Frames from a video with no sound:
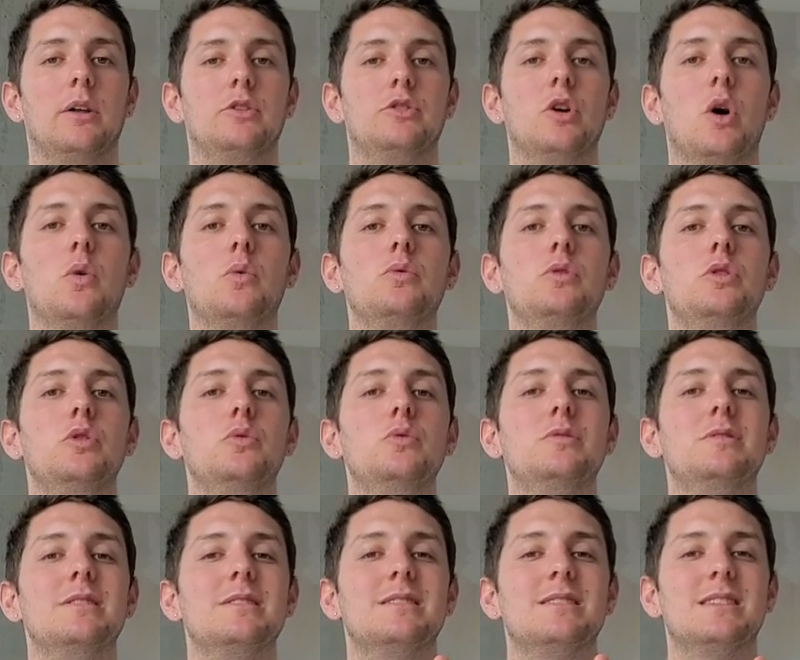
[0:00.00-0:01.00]
don't
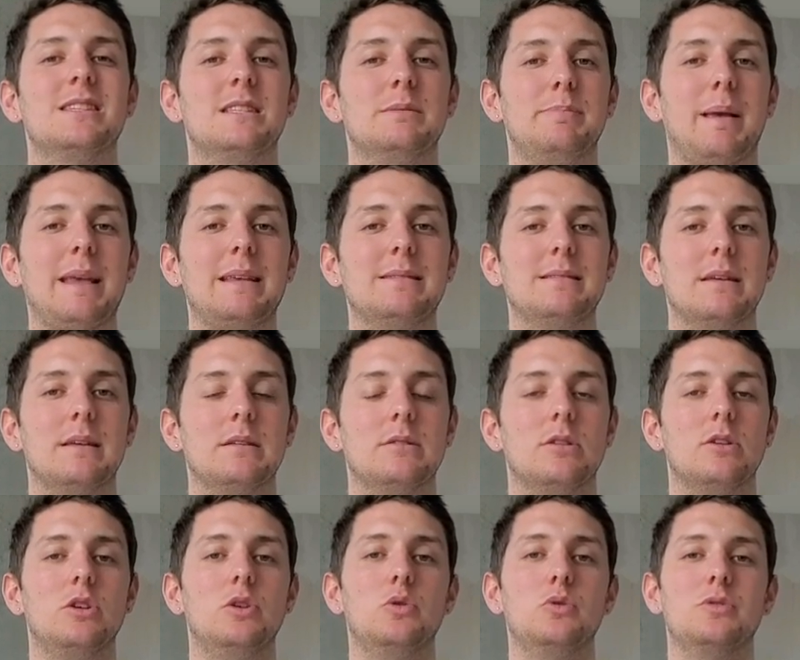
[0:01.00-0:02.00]
use spaces,
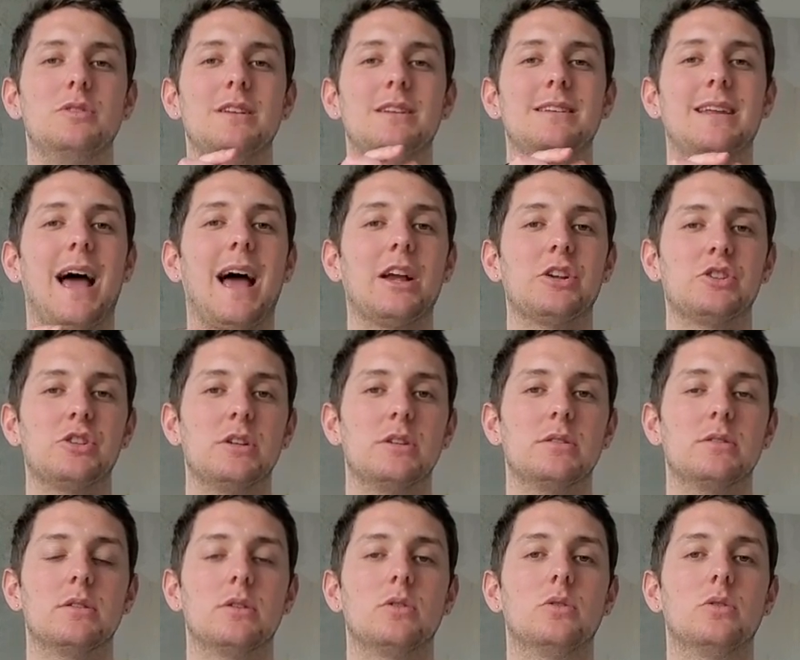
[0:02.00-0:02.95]
use dashes.